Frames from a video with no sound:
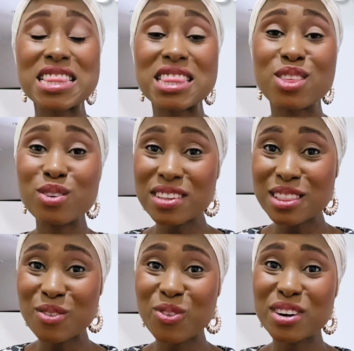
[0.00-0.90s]
those are
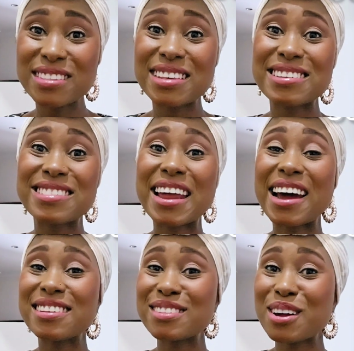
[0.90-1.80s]
the first things that
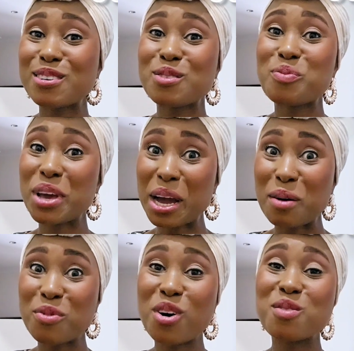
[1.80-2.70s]
I started to pick
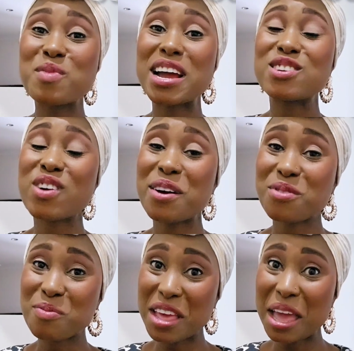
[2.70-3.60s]
up on my drive
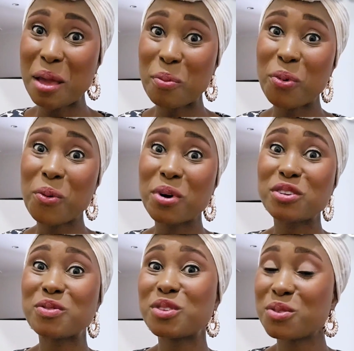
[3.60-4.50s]
from the airport
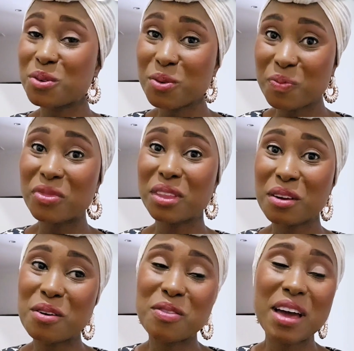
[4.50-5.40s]
to,
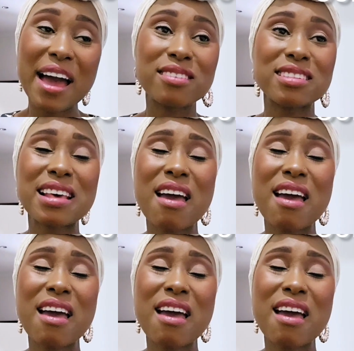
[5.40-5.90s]
the house.